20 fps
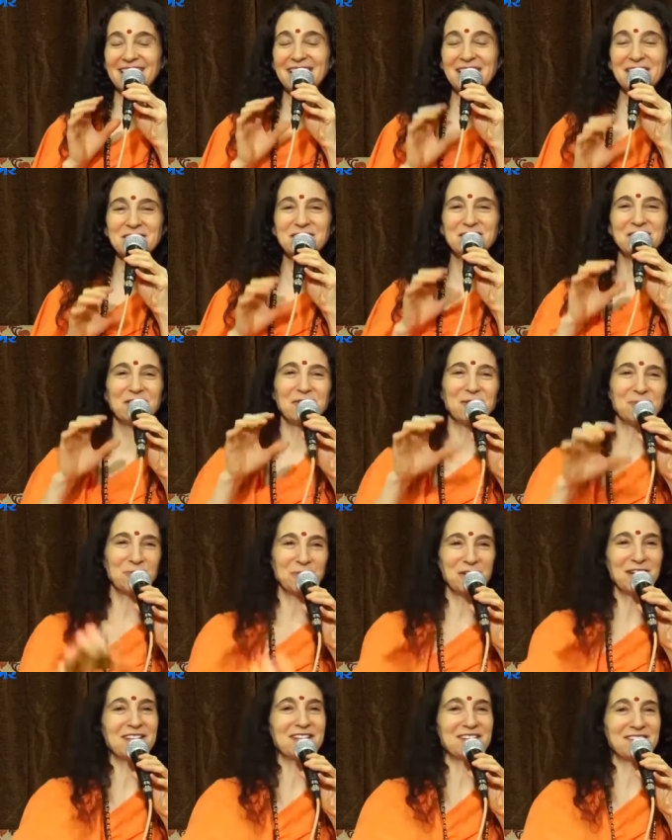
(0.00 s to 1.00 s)
into your
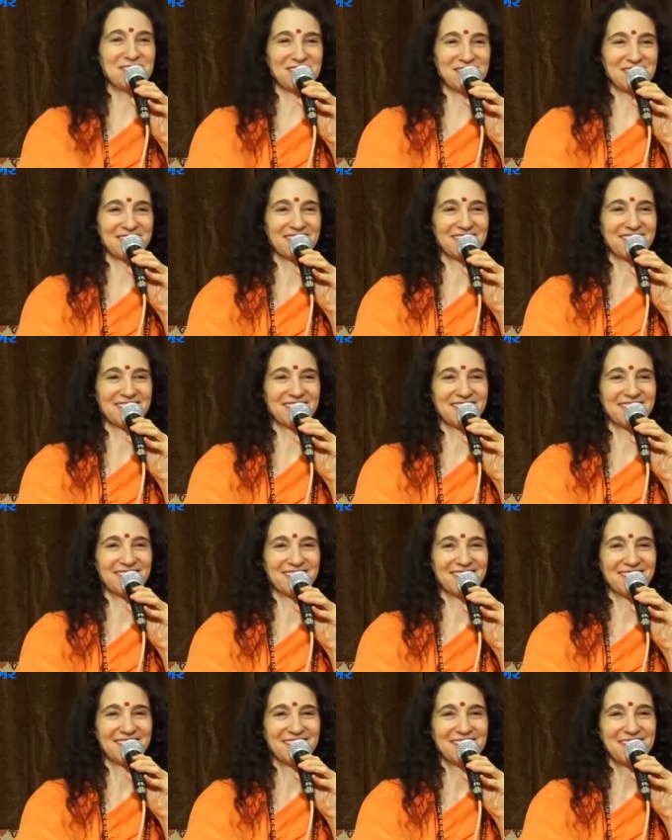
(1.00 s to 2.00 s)
bridge.
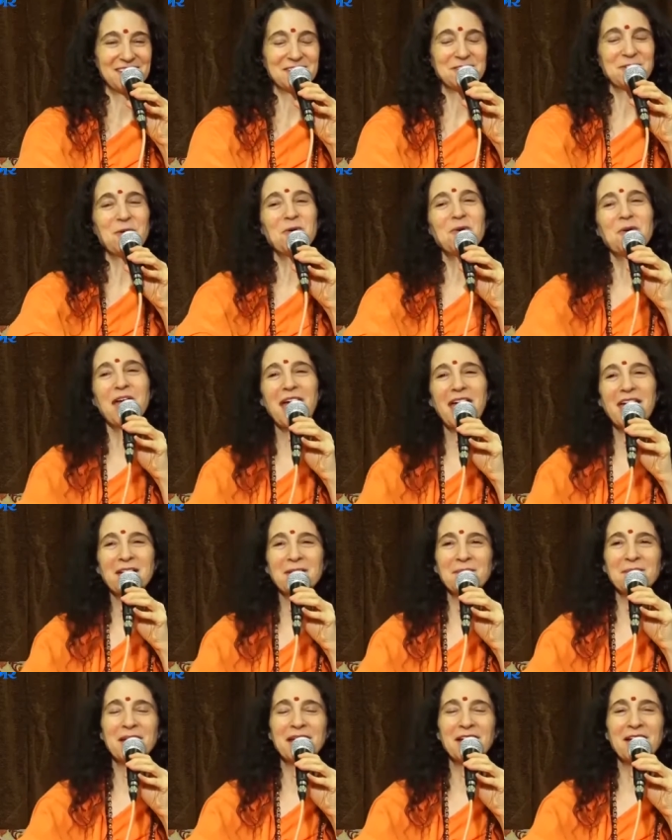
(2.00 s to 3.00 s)
So, okay,
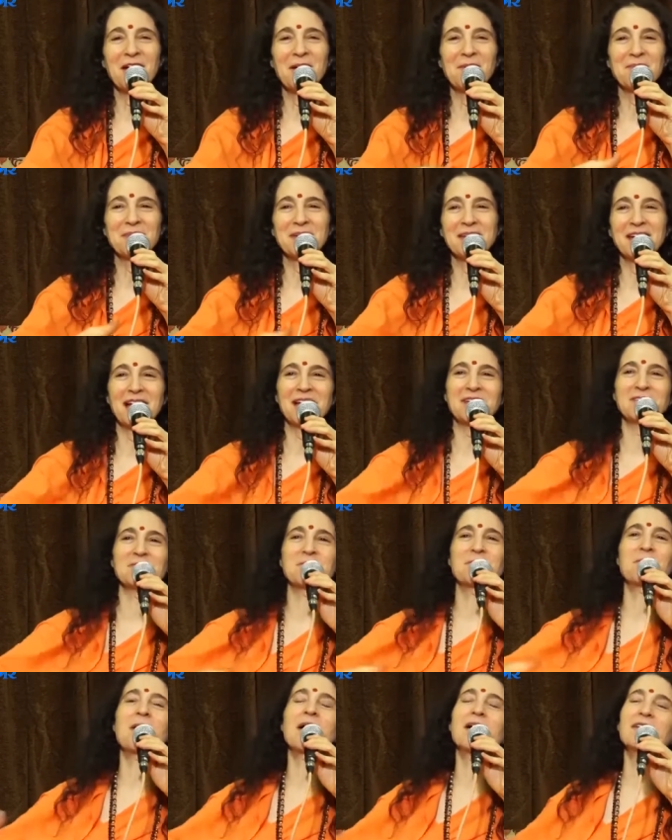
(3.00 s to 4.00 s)
it may not be as
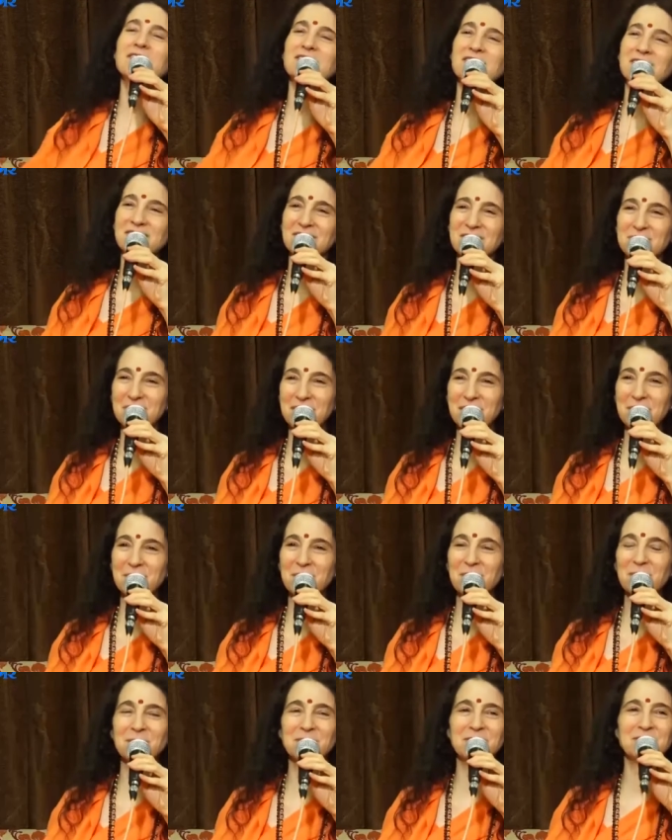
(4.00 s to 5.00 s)
much as the big
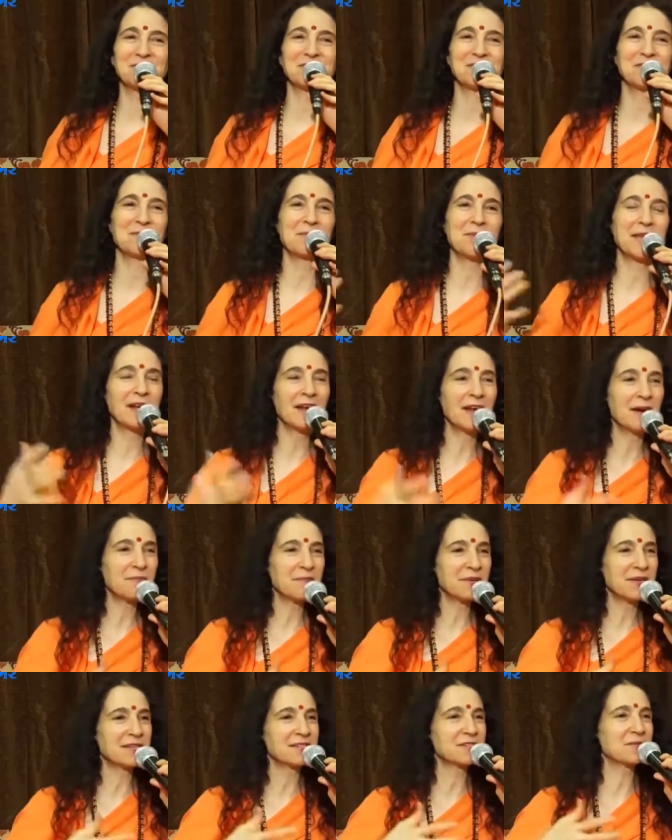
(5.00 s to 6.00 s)
boulders, it may not
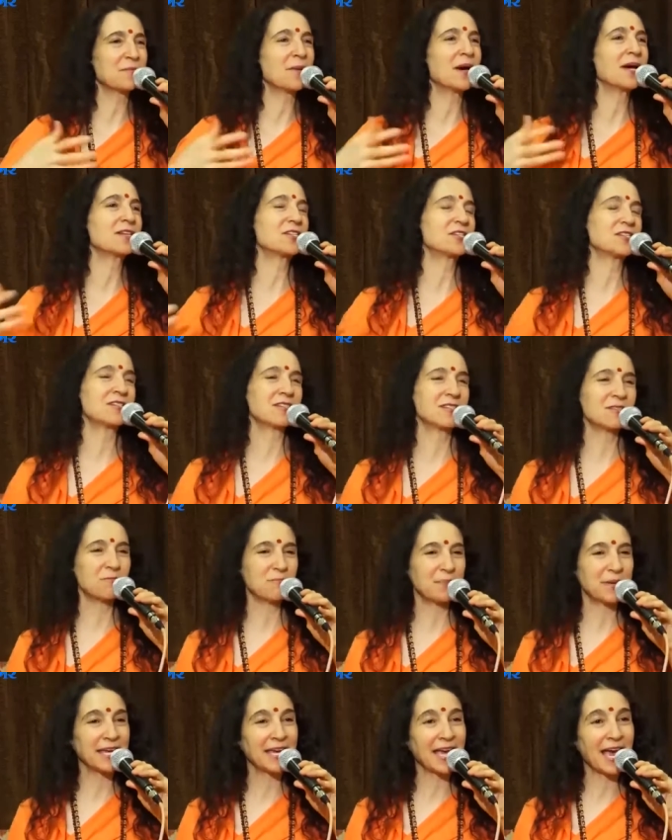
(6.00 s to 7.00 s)
be as much as the
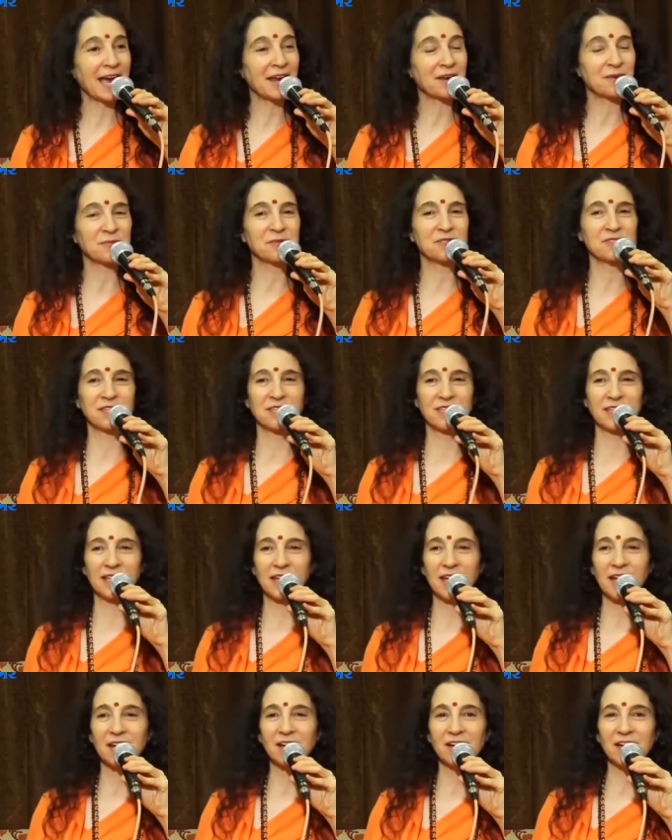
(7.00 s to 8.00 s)
big animals can
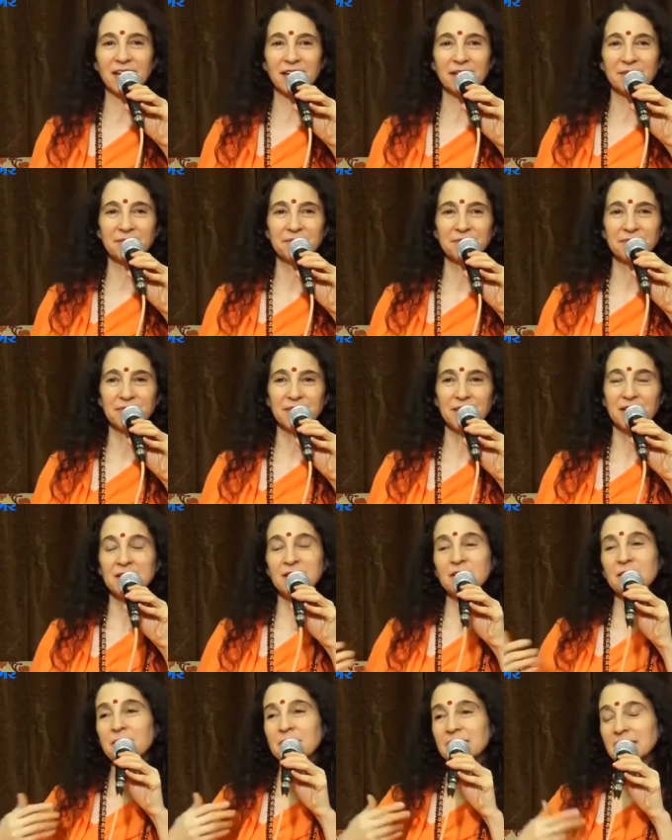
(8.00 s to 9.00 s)
carry,
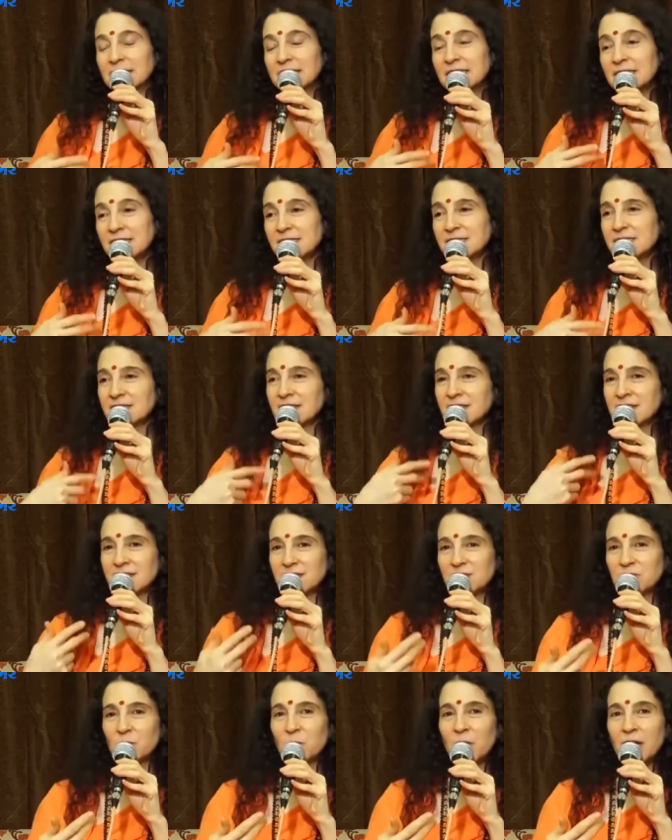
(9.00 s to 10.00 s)
but at least in
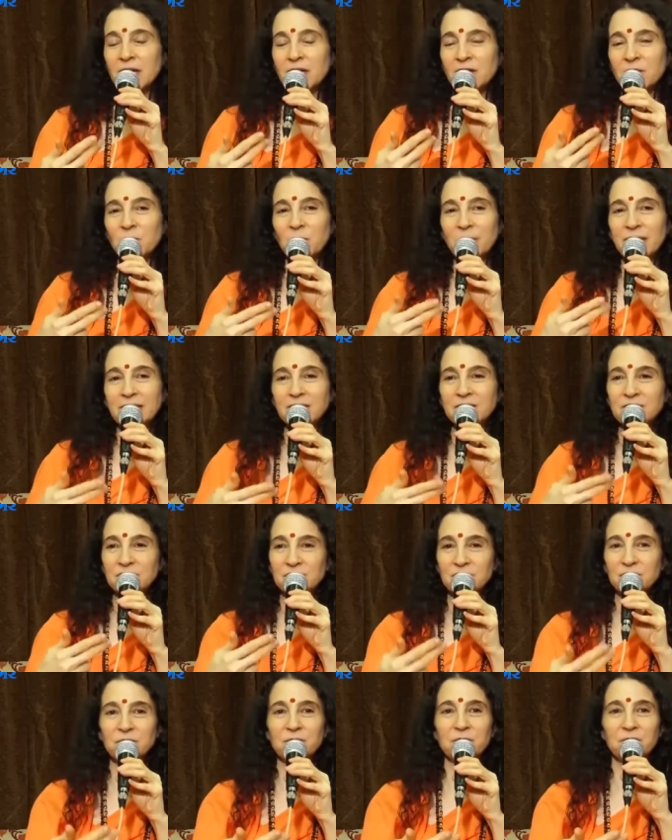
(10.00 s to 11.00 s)
this way, we
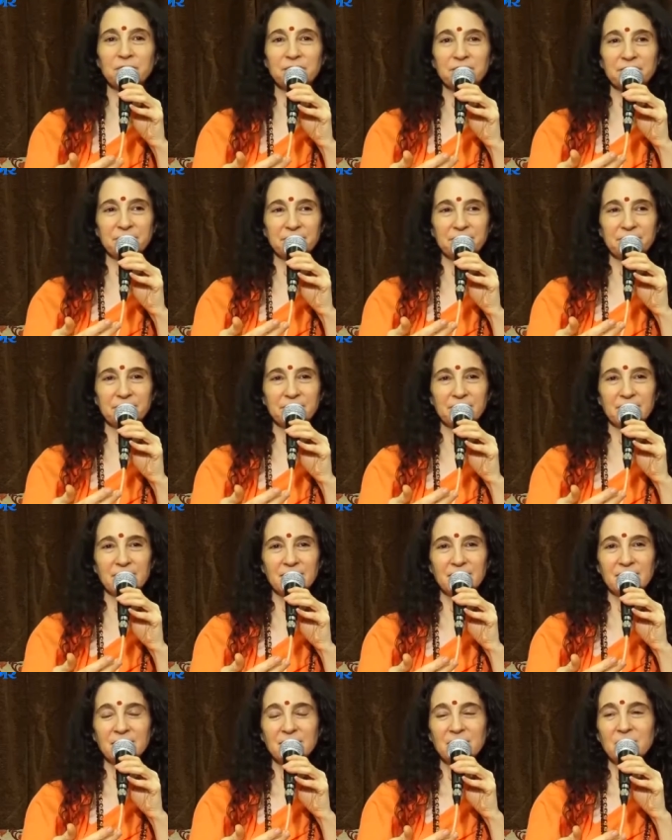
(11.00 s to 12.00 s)
too,
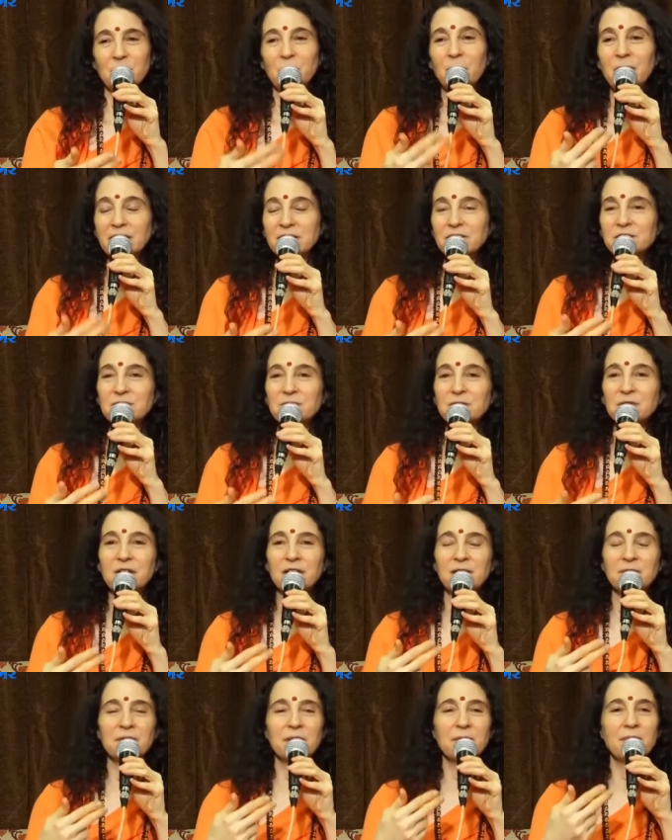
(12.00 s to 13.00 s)
we too
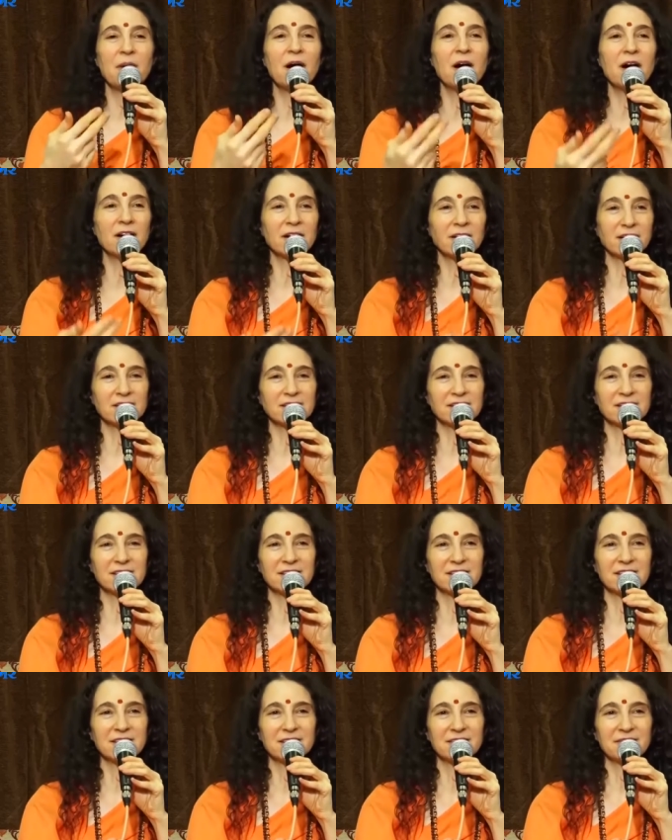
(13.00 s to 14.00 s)
can be part